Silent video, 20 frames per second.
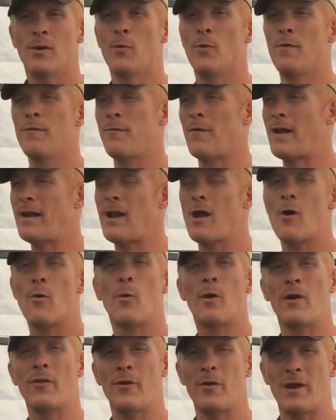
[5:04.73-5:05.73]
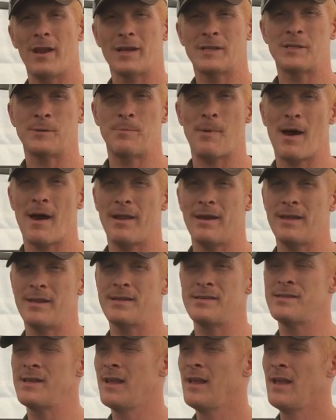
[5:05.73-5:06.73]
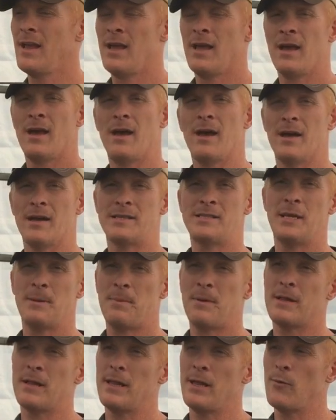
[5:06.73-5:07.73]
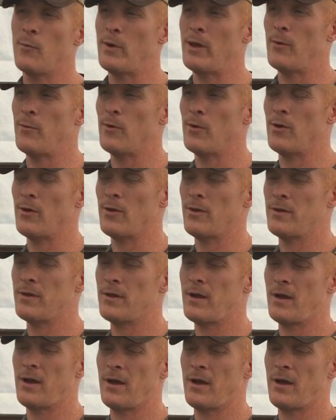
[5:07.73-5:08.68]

we'll find out where their next spot is, Typically, we will,